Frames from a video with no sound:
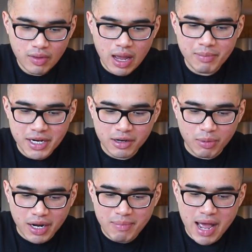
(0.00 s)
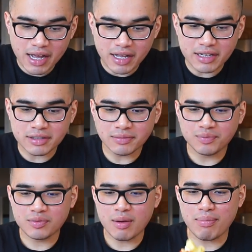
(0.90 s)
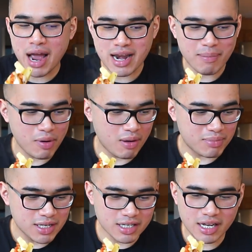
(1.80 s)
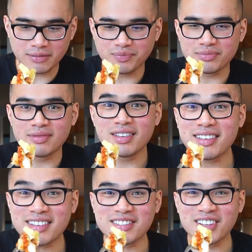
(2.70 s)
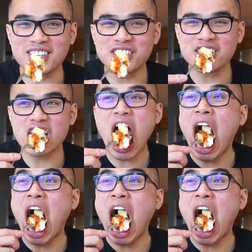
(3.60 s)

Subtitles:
I'm here to bring it back, guys. Pineapple on pizza is delicious.